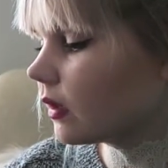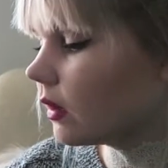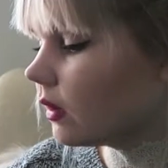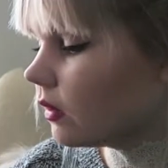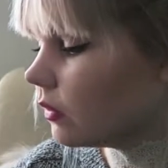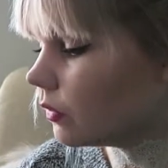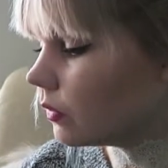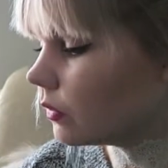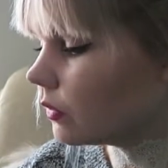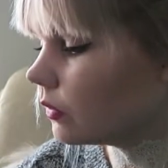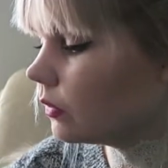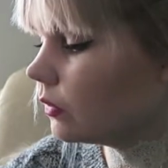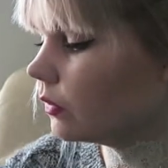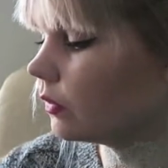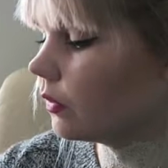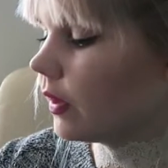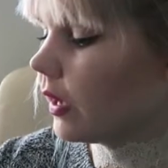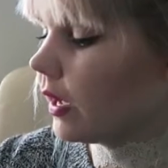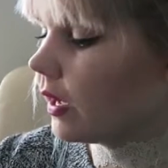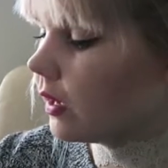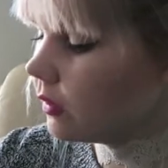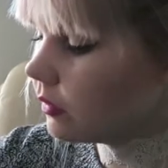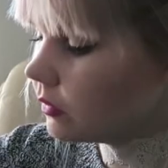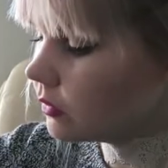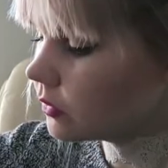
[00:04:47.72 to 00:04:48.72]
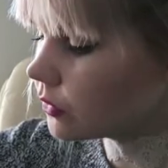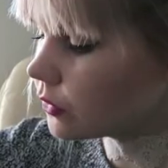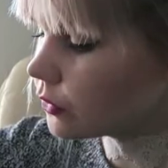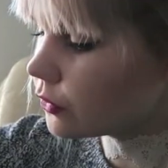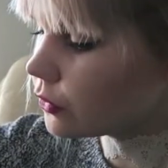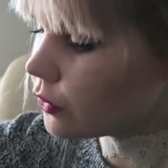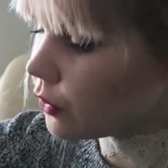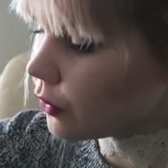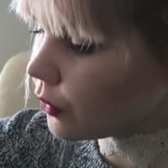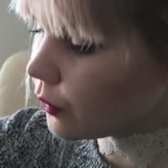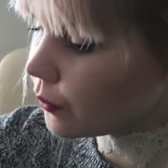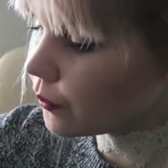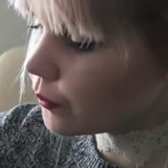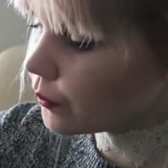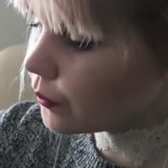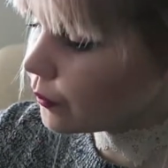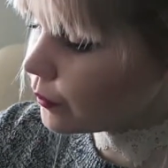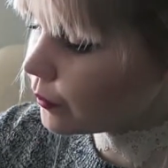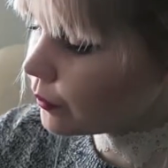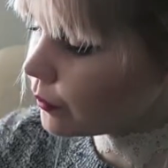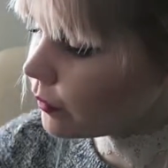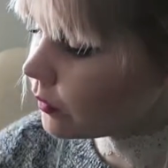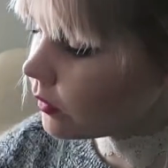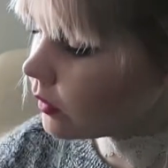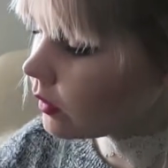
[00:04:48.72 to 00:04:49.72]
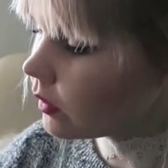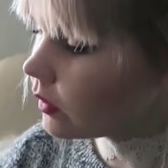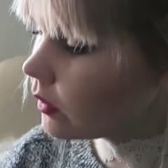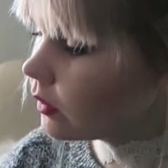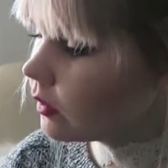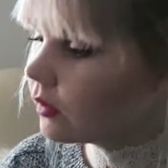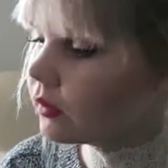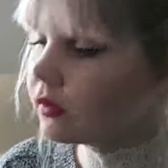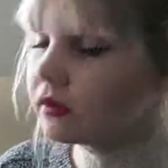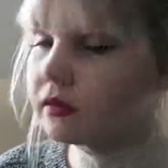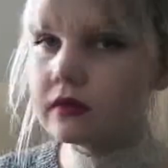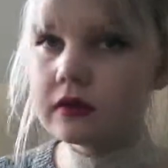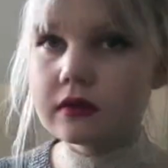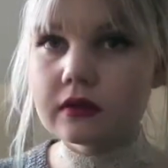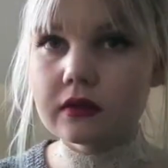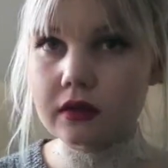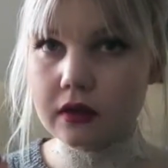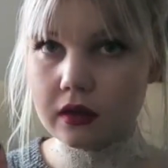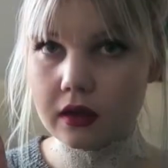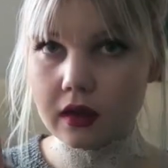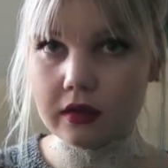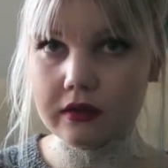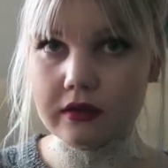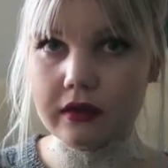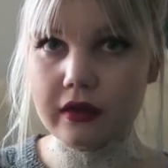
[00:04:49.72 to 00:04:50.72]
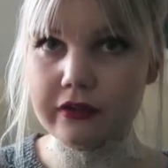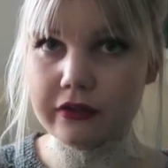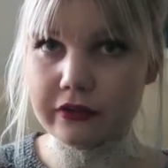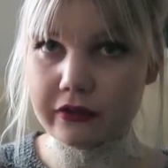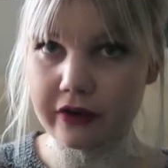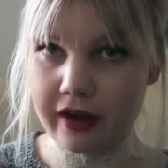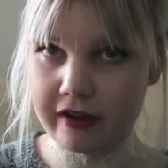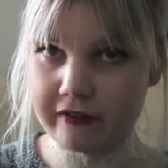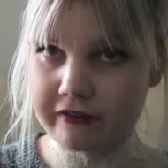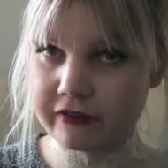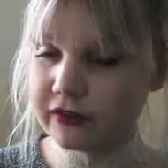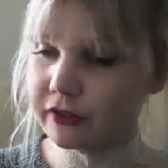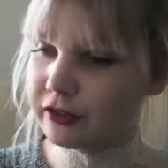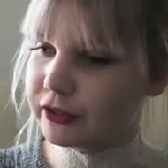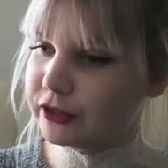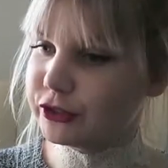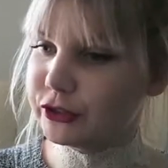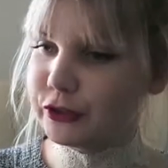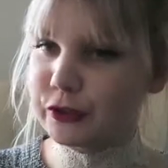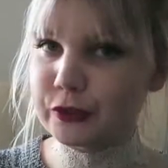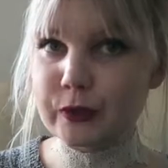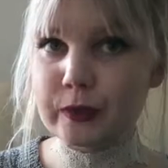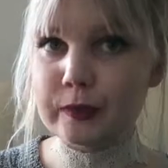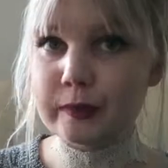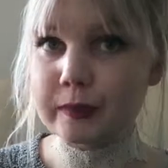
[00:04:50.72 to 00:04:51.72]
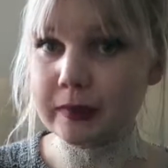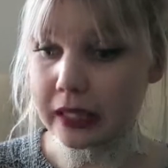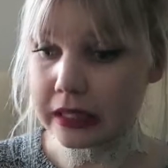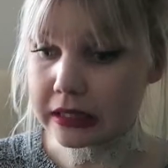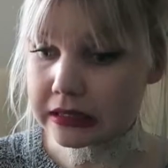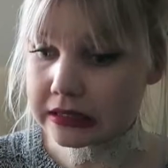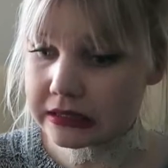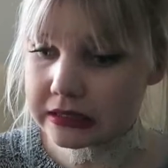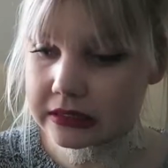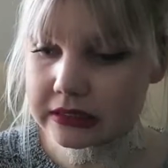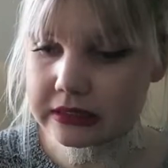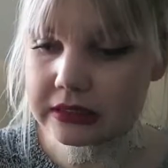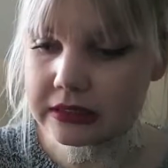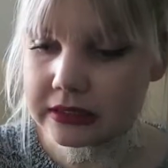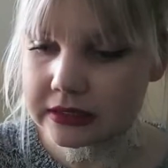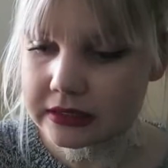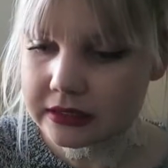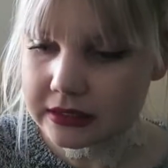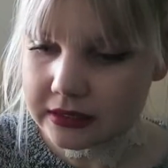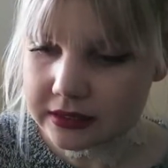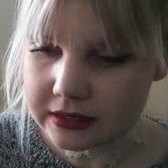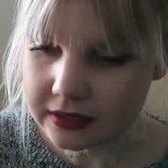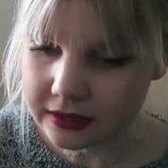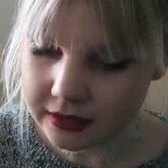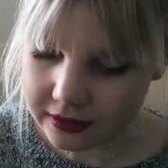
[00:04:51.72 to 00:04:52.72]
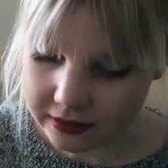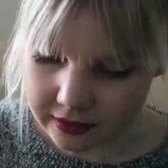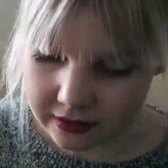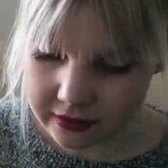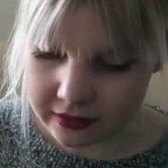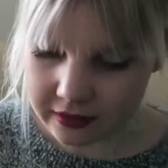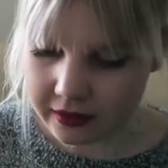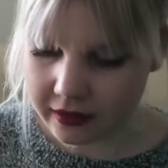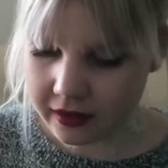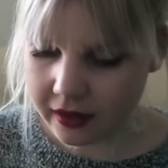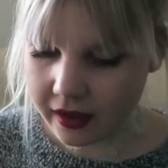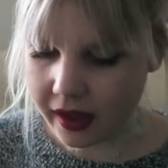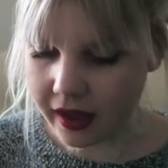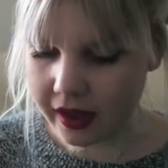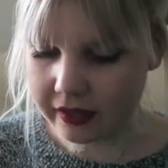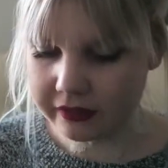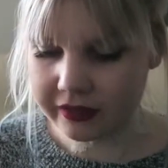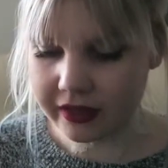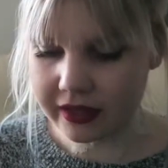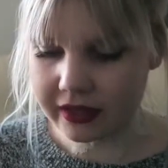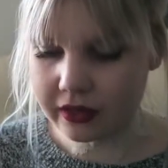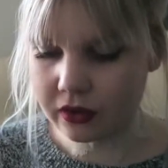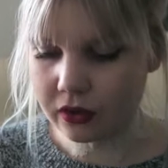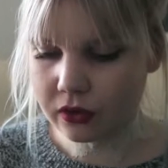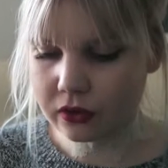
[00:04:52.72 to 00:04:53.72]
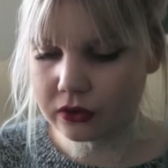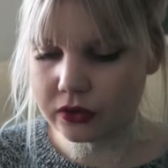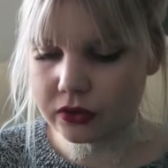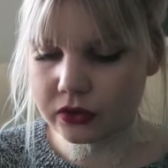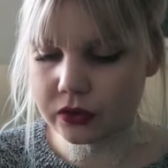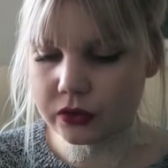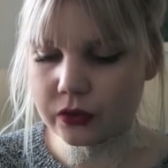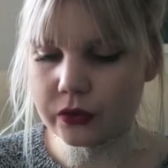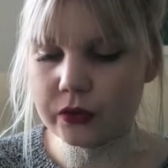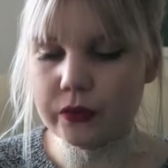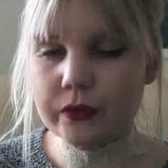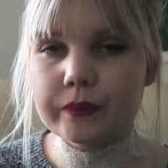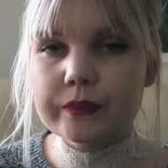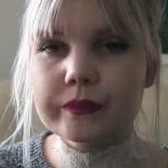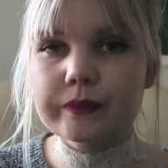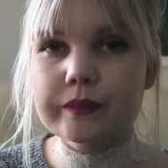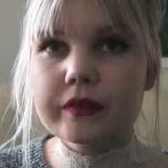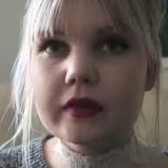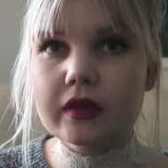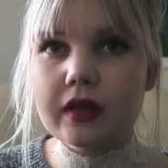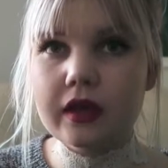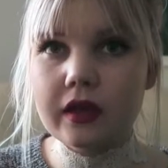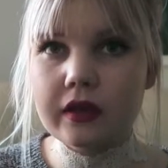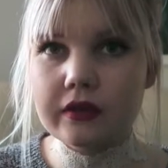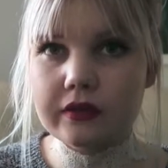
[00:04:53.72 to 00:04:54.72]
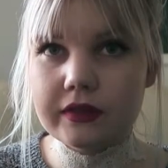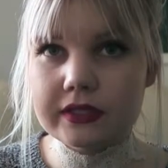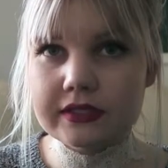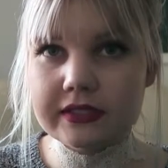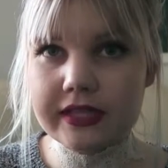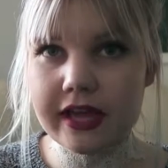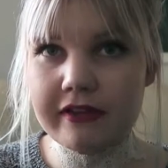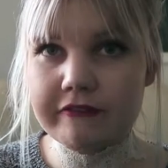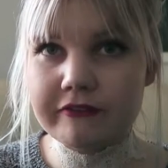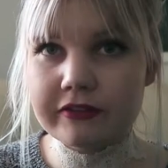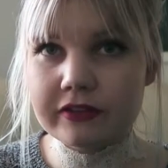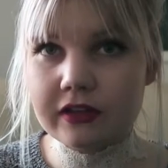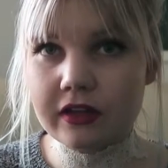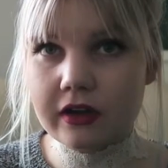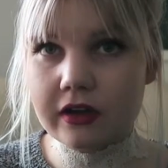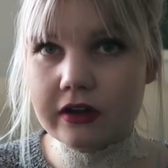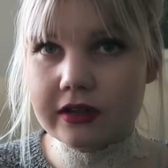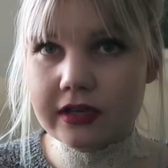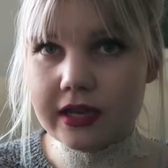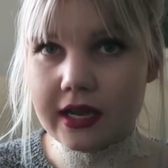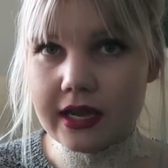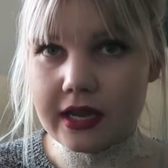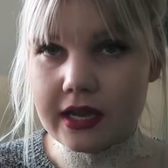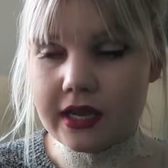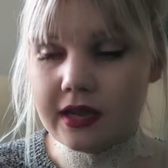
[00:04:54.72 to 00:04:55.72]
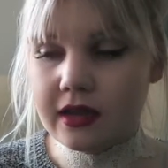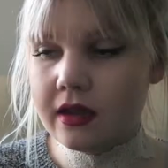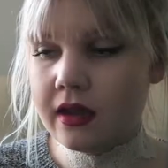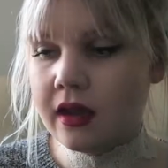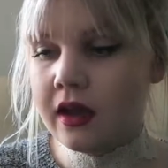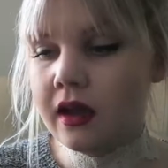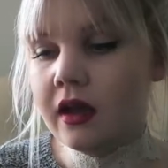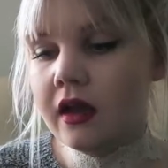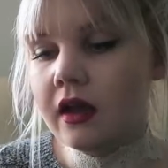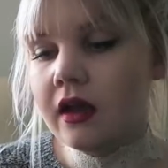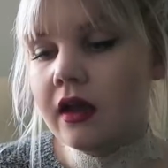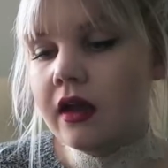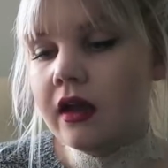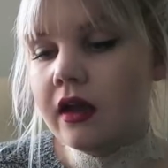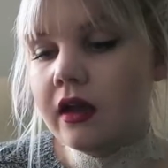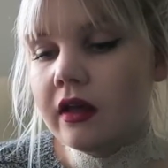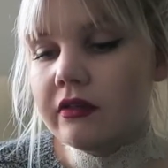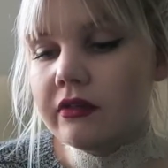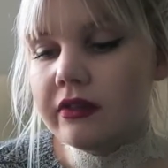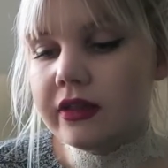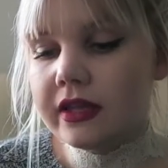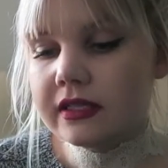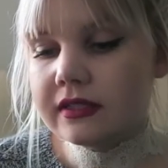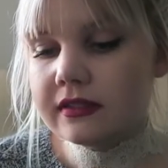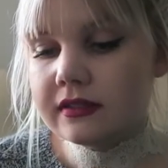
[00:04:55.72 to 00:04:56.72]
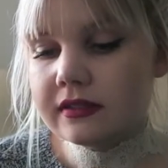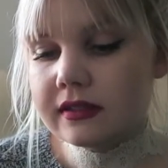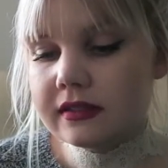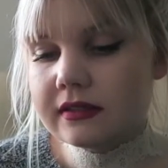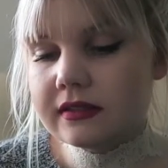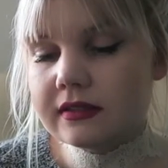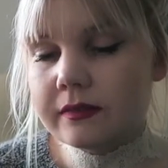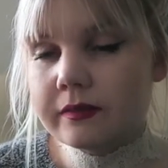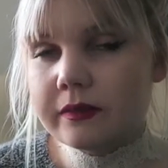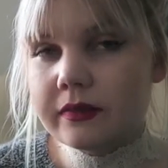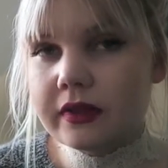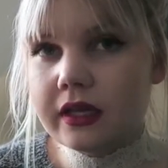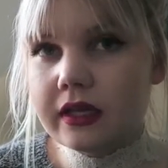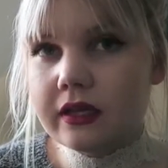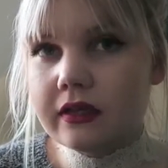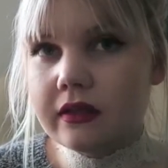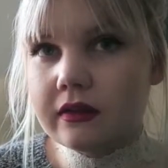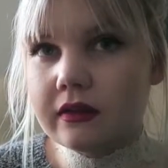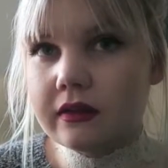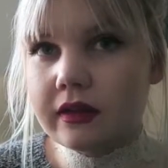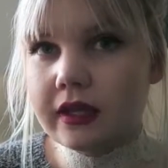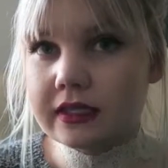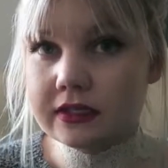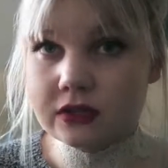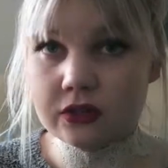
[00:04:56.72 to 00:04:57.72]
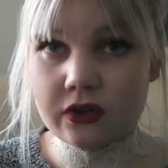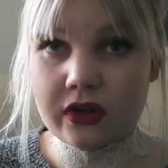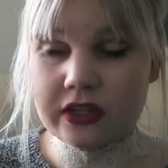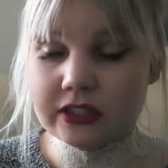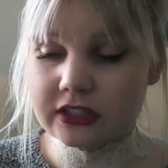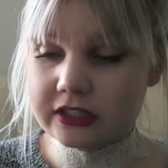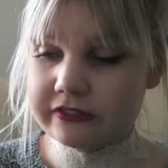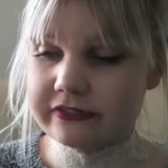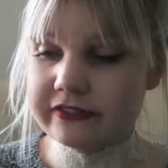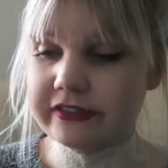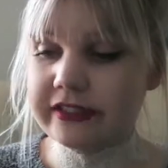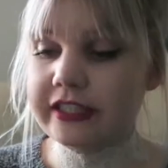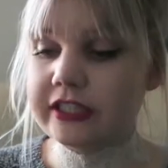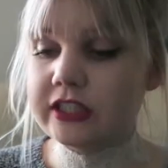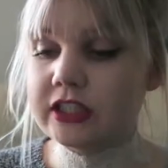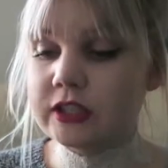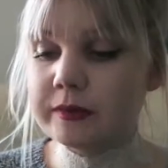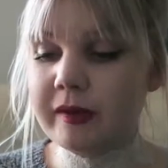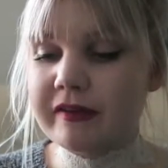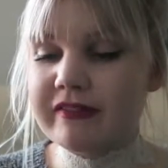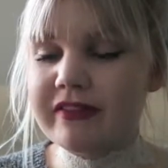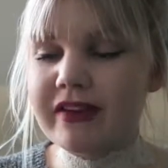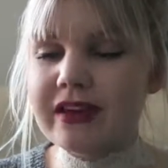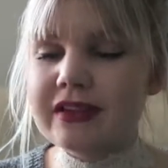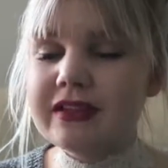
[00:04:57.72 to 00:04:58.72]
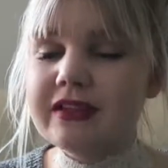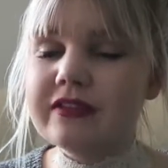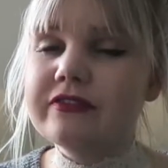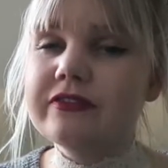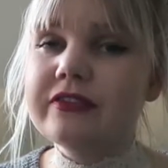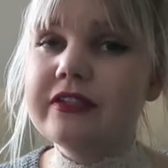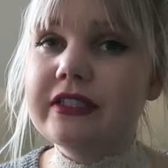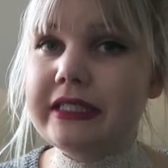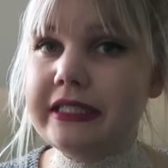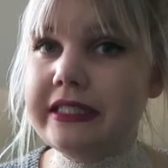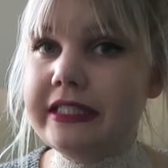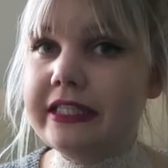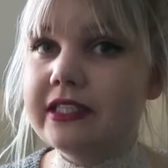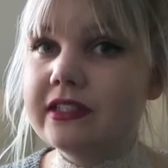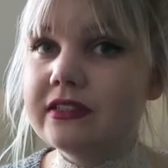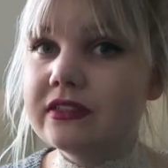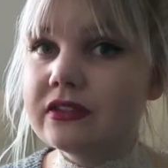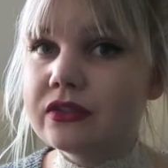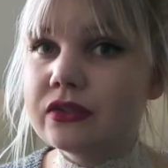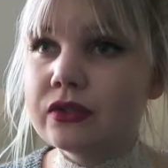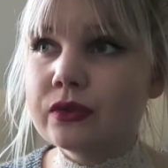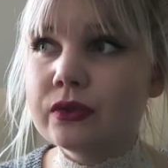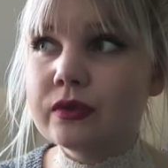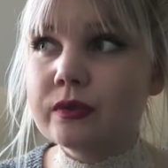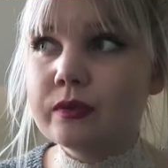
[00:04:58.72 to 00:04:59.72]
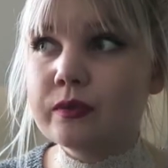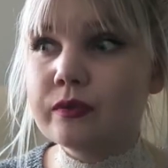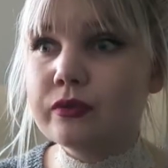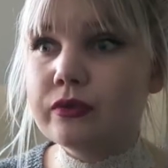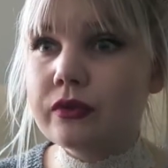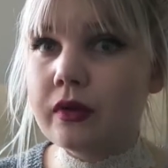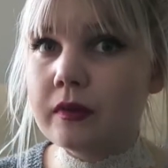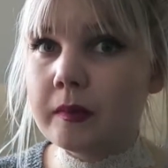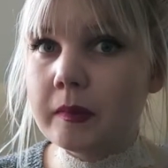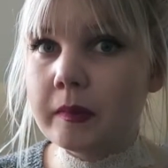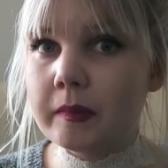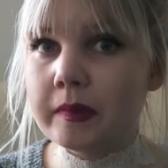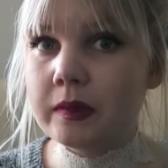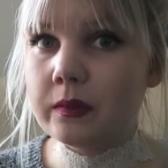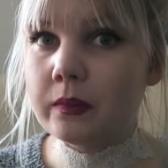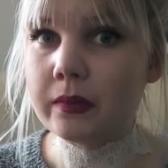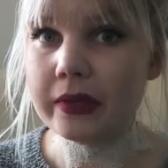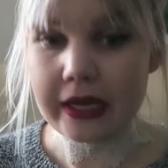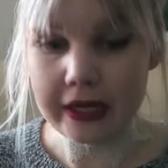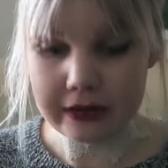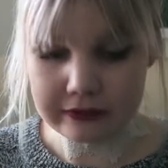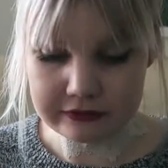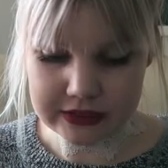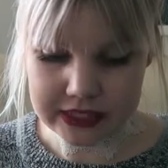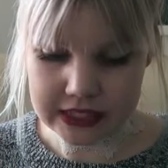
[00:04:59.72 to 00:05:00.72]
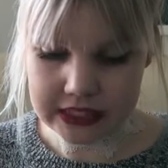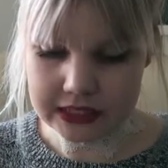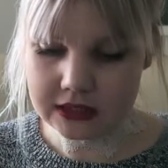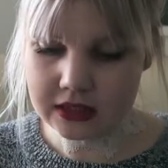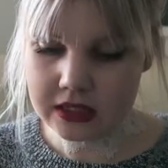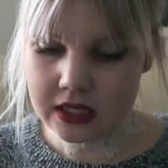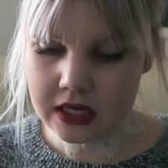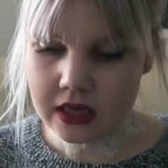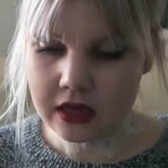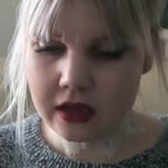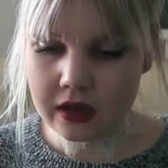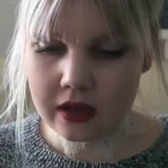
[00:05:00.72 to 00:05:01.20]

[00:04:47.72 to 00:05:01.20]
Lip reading: Oh, okay. So another Effaclar Duo Plus, and then also this Effaclar K. This is something that is not actually finished, but I've had it for years, so it's probably way out of date.